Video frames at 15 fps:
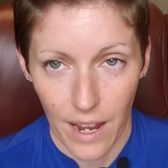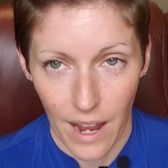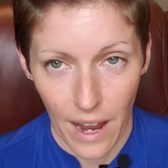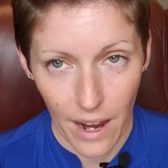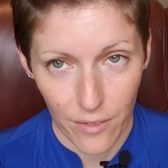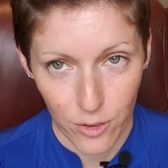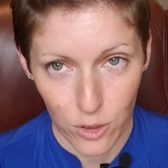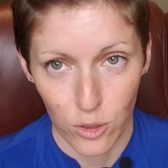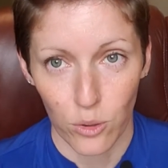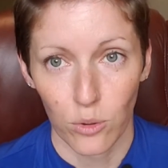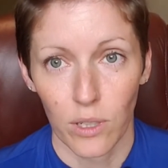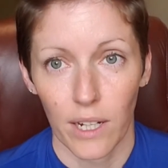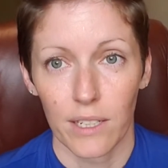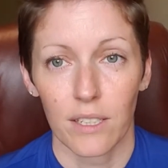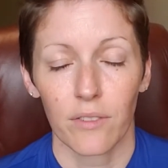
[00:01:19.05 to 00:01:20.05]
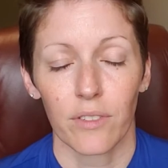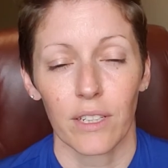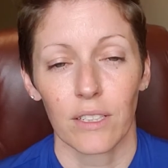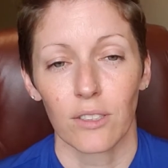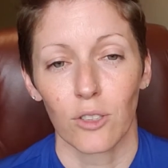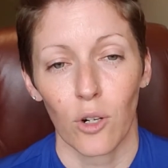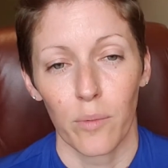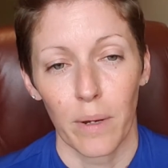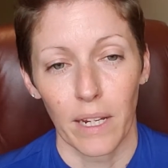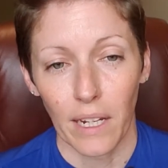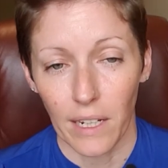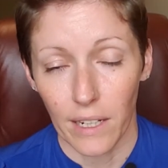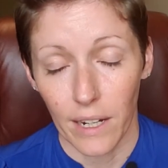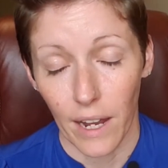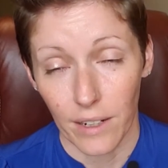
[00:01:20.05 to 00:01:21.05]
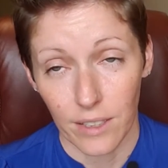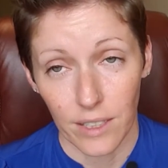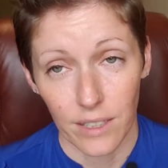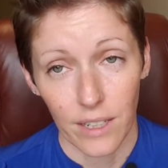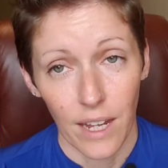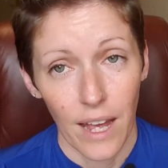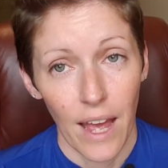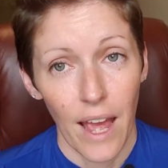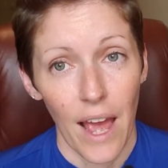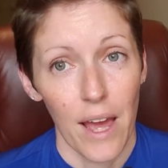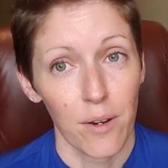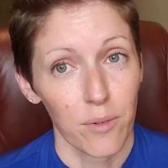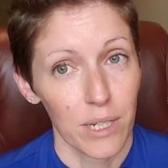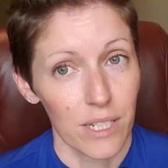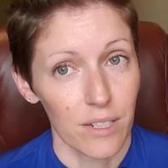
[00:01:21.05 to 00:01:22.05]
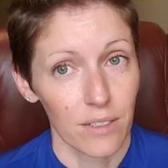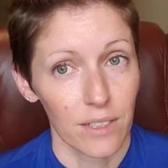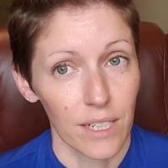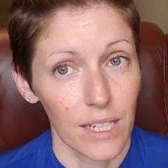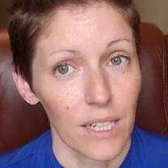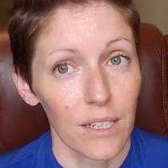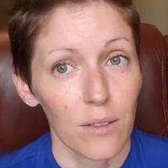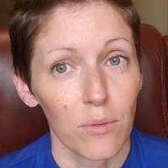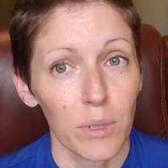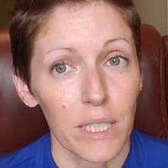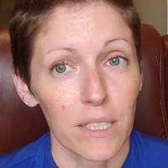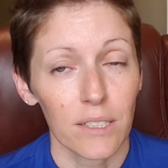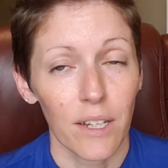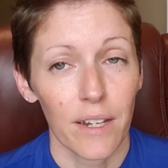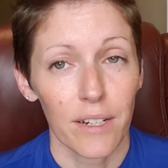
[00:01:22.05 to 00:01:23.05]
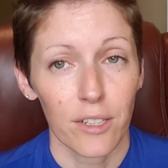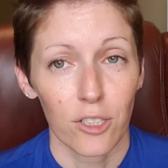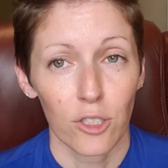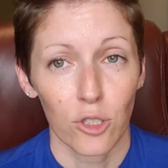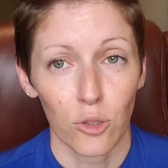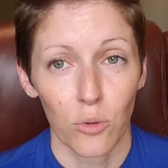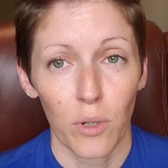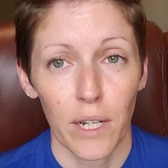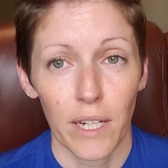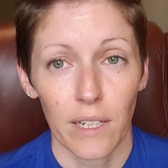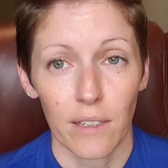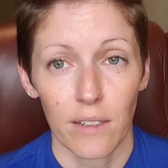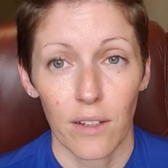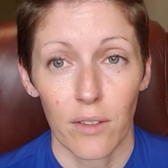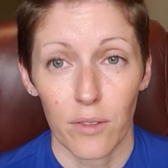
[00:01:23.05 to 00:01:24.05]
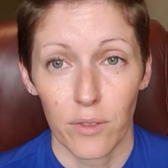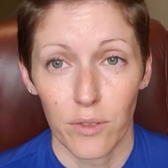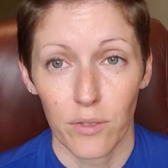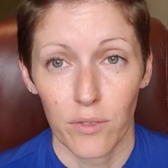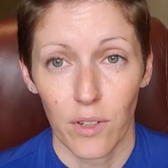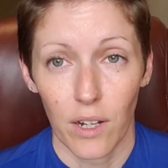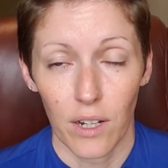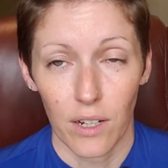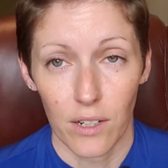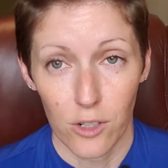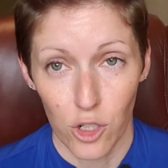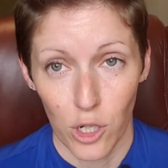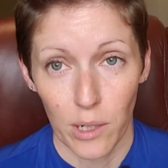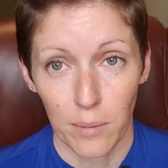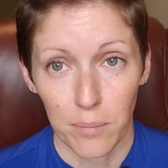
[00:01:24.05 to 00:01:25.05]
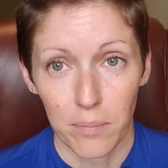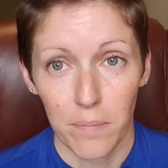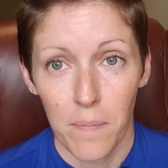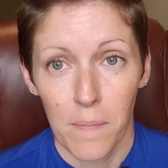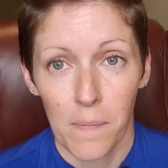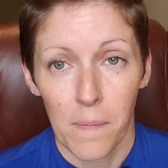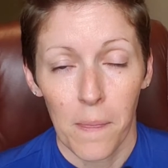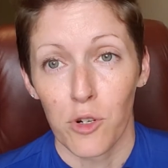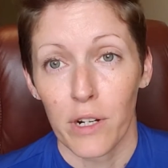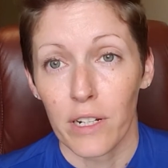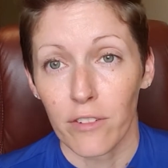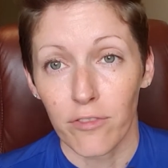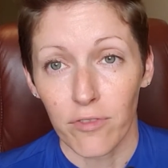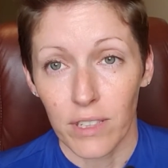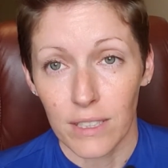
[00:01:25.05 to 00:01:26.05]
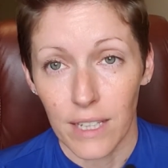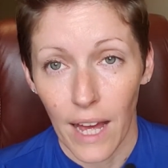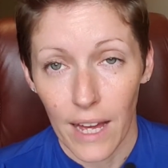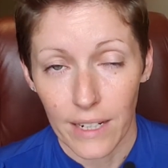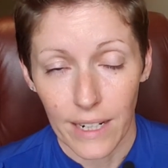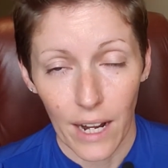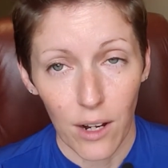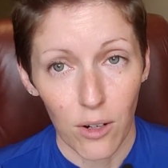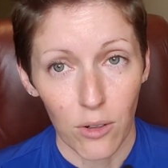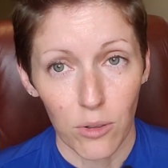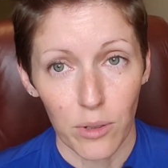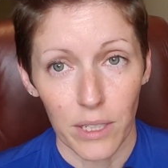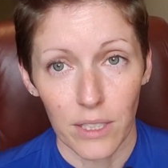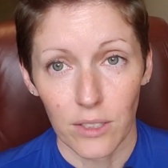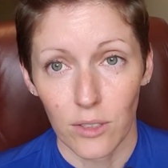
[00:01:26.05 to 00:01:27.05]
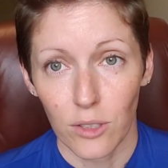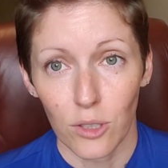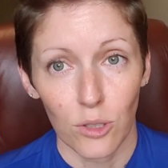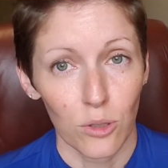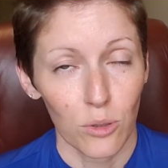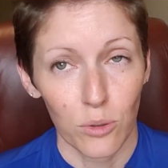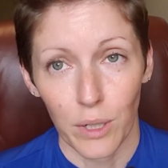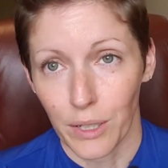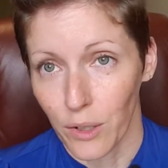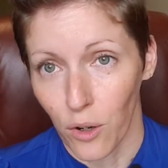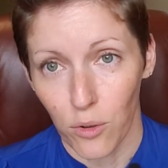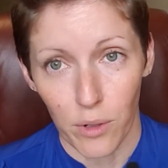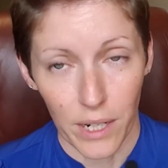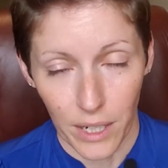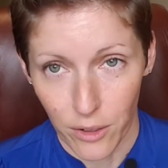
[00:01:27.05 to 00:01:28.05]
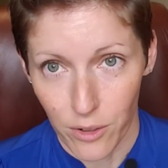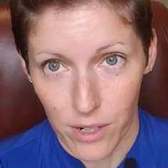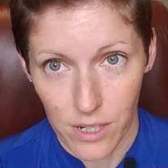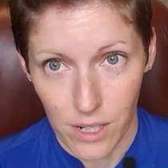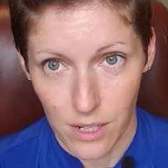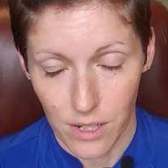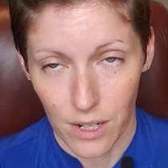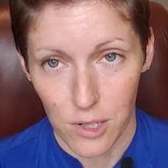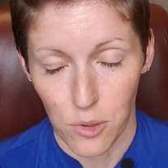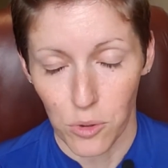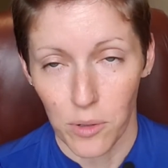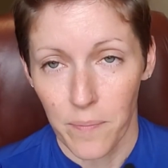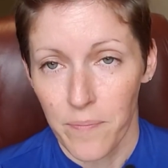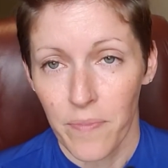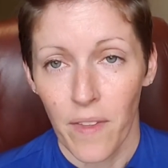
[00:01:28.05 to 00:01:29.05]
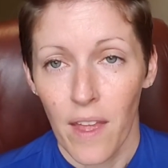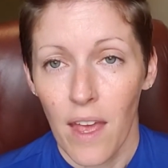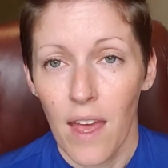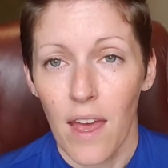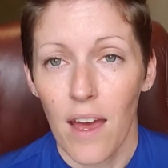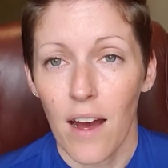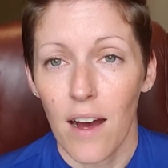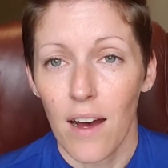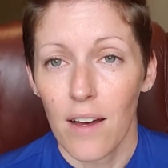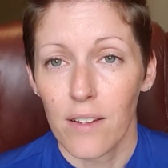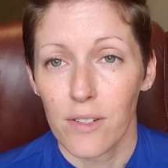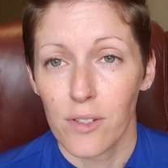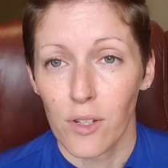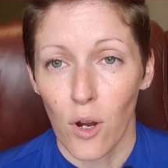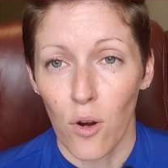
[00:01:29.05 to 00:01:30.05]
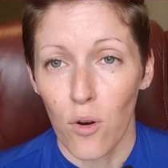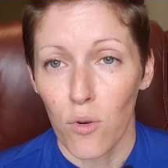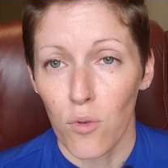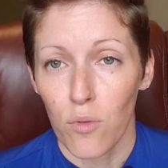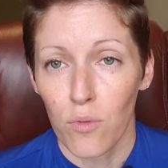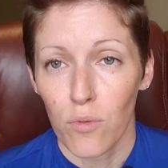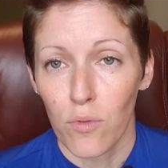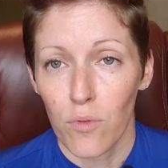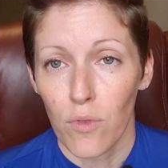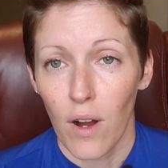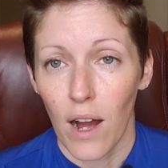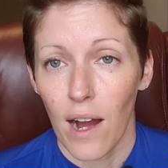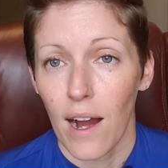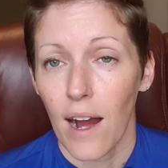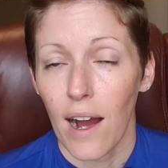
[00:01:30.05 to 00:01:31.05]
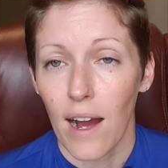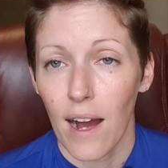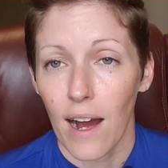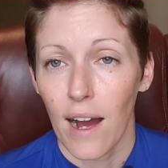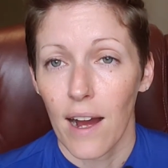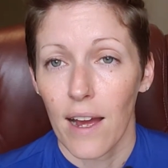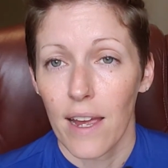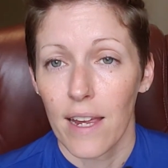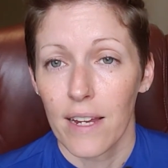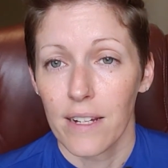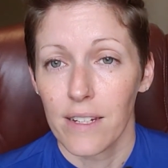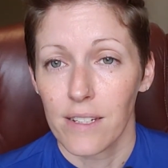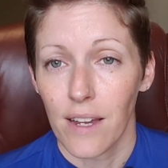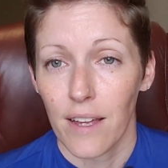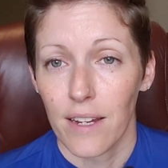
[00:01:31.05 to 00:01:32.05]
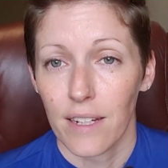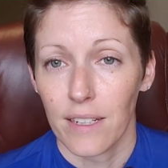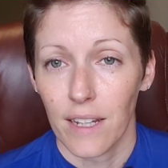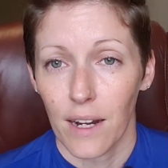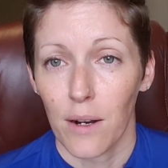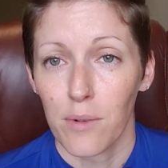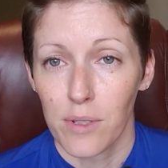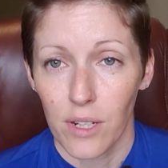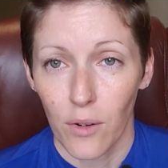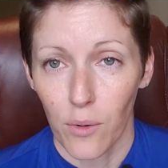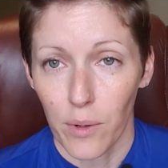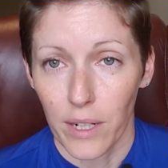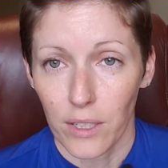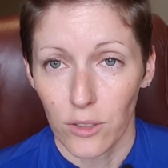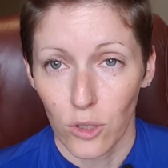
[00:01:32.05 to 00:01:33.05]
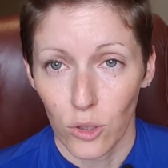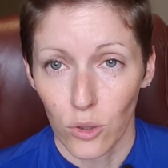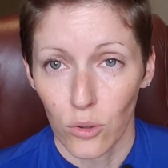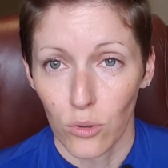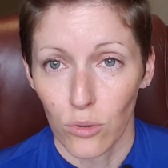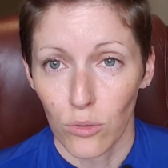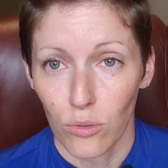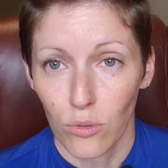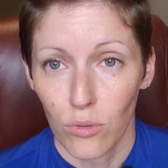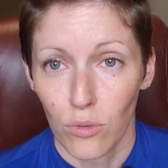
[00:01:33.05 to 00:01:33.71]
after school activities start making it hectic, and recently we decided to join a gym, trying to fit that now into an already crazy schedule. So I decided that I was going to